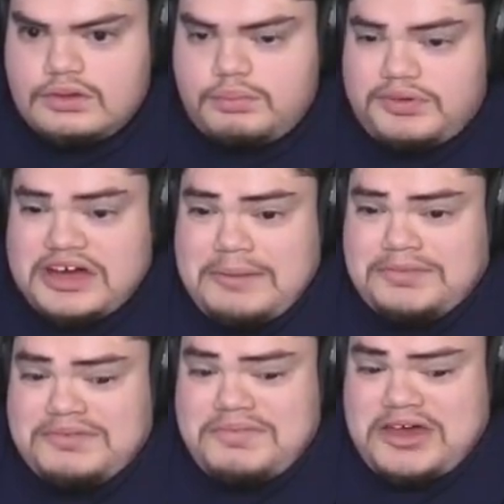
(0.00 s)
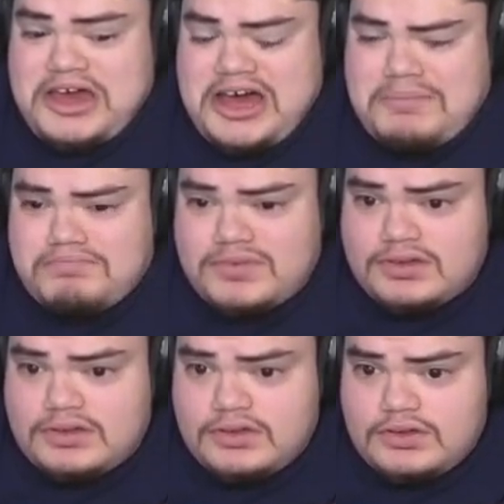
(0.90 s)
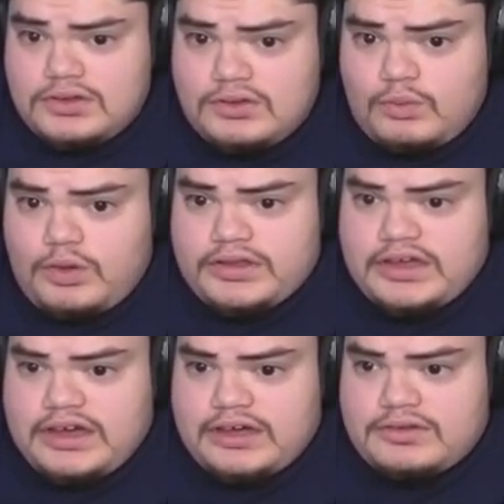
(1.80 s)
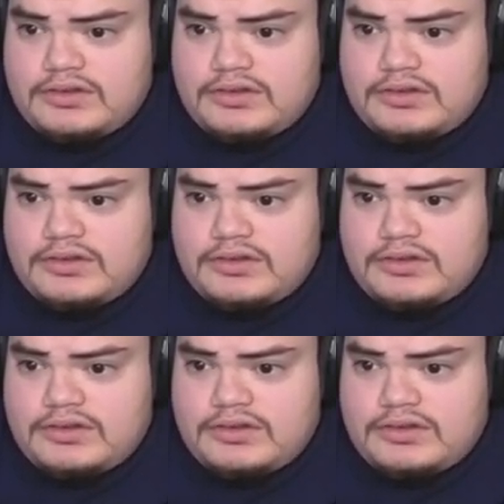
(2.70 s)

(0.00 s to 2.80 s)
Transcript: Plopped him up! One down.